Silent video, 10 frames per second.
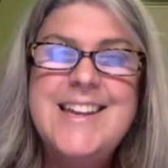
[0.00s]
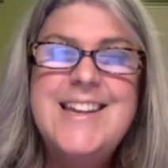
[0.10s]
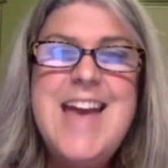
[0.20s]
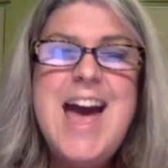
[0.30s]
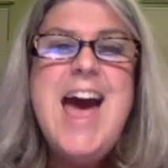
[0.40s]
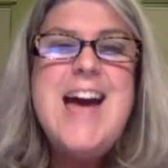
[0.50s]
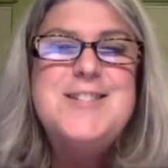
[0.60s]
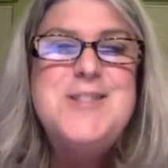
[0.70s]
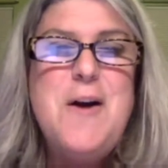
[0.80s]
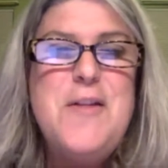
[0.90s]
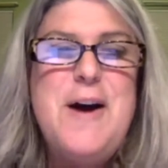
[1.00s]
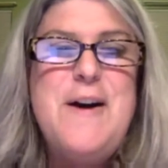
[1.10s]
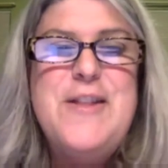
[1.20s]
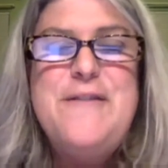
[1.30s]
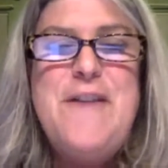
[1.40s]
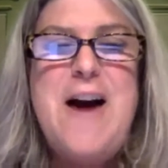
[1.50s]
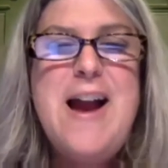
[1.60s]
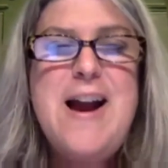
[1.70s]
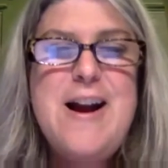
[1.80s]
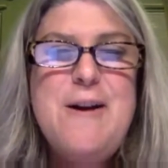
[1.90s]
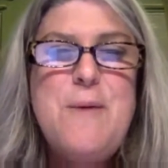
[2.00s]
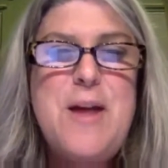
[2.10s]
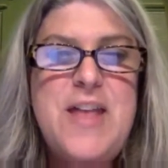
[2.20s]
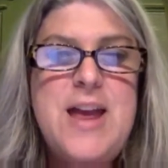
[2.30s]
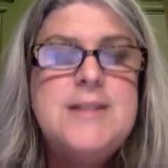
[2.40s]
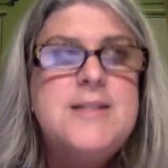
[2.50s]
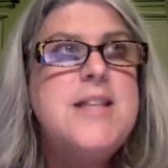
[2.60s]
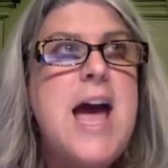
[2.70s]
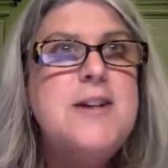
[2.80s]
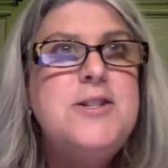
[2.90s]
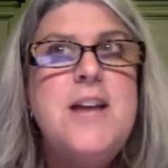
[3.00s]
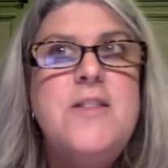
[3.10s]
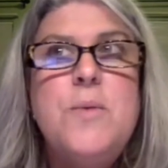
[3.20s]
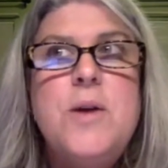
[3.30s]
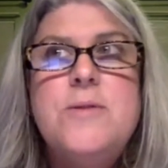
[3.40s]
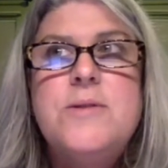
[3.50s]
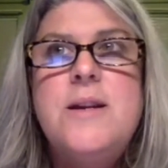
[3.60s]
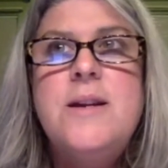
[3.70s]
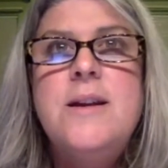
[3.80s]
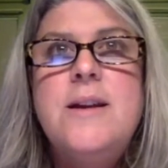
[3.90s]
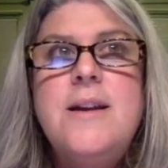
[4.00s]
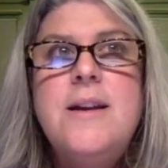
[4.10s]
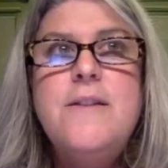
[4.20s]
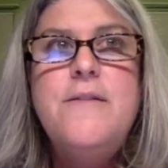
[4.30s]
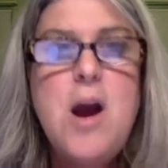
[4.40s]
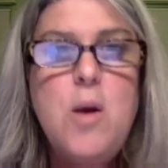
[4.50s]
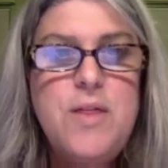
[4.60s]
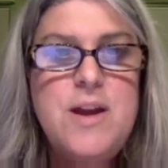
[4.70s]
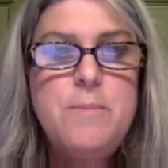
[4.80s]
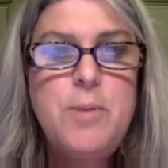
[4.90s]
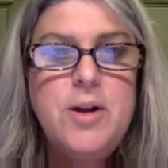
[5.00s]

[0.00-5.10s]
Yeah. So the fire within, is it the hashtag that we're using? Fire Within Book?